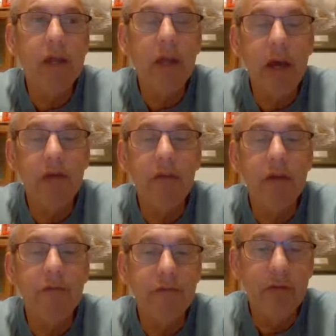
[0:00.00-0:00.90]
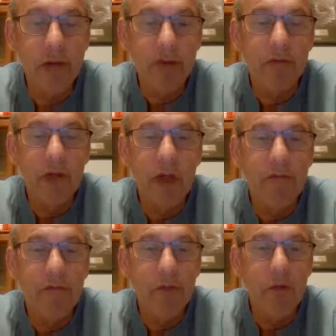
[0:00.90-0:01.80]
he could have a victory, a
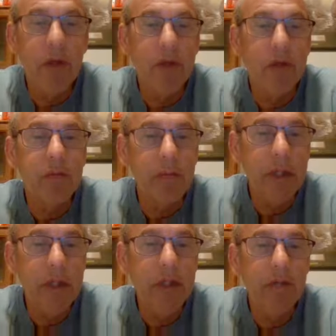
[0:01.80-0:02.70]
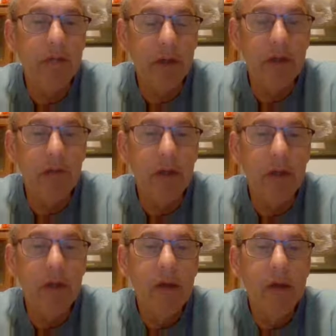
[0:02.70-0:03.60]
full and complete victory
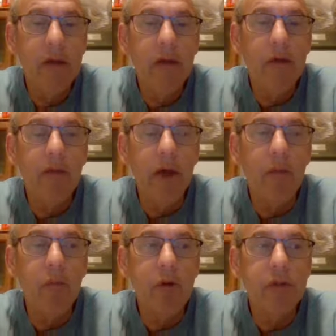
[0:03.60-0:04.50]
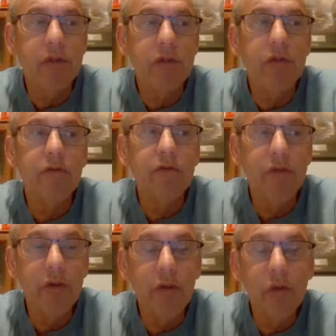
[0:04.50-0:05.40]
that was
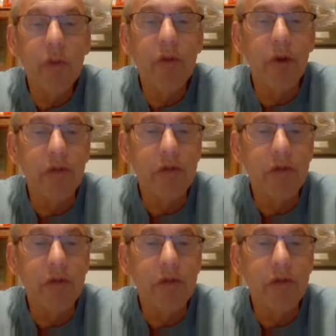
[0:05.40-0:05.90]
filled with